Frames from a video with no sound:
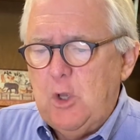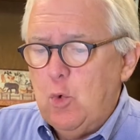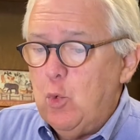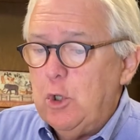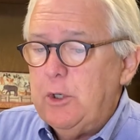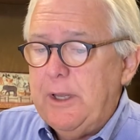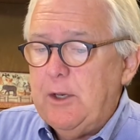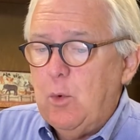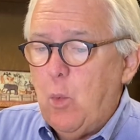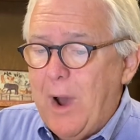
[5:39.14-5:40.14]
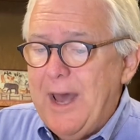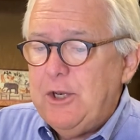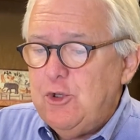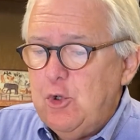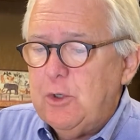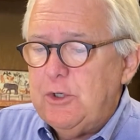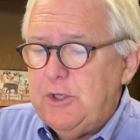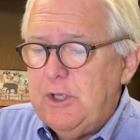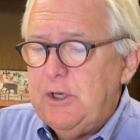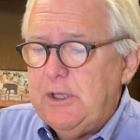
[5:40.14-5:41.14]
Why do you
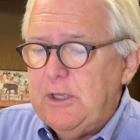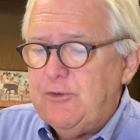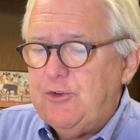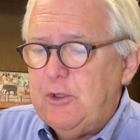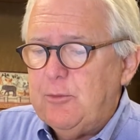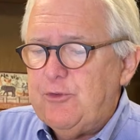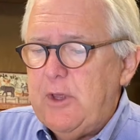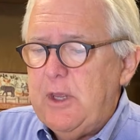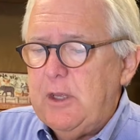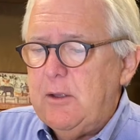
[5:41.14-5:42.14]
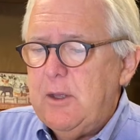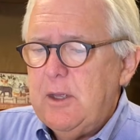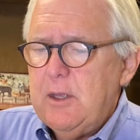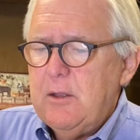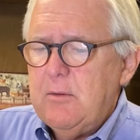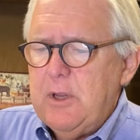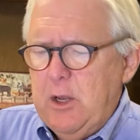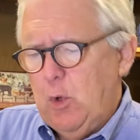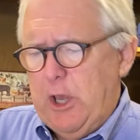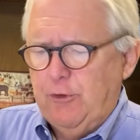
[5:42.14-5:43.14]
contend against him, saying, he
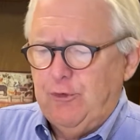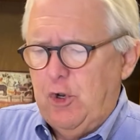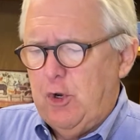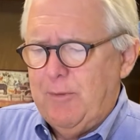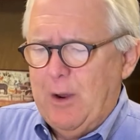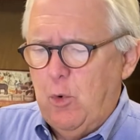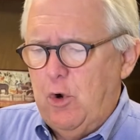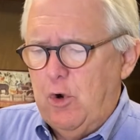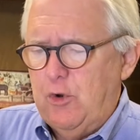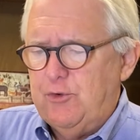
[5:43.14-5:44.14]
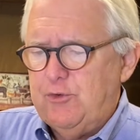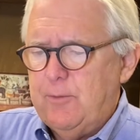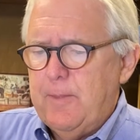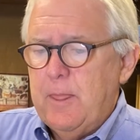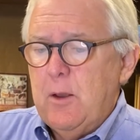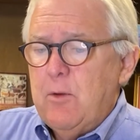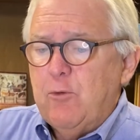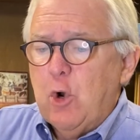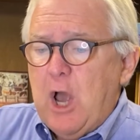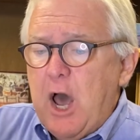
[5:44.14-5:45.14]
will answer none of my words?
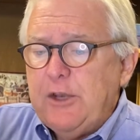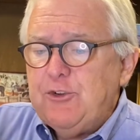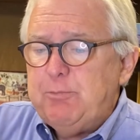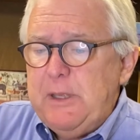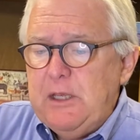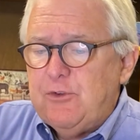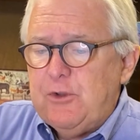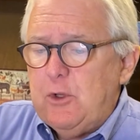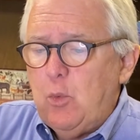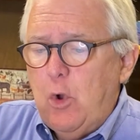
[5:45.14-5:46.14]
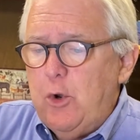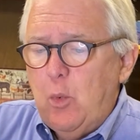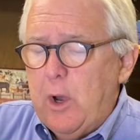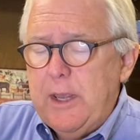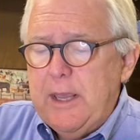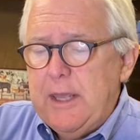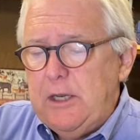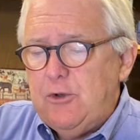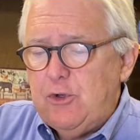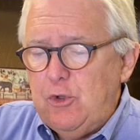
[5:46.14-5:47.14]
For God speaks in one way and
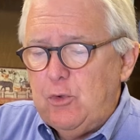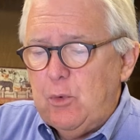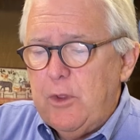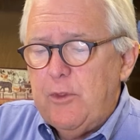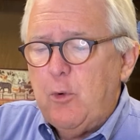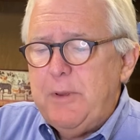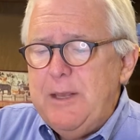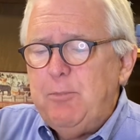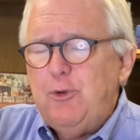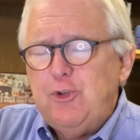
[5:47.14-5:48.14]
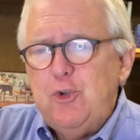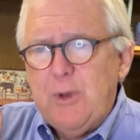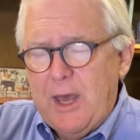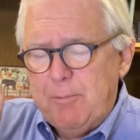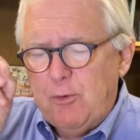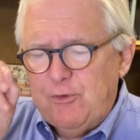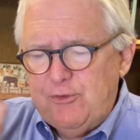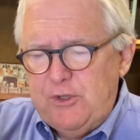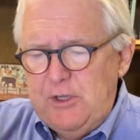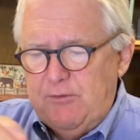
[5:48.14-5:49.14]
in two, though people do not
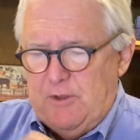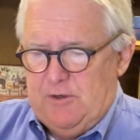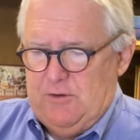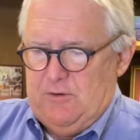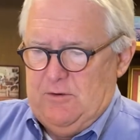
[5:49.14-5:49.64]
perceive it.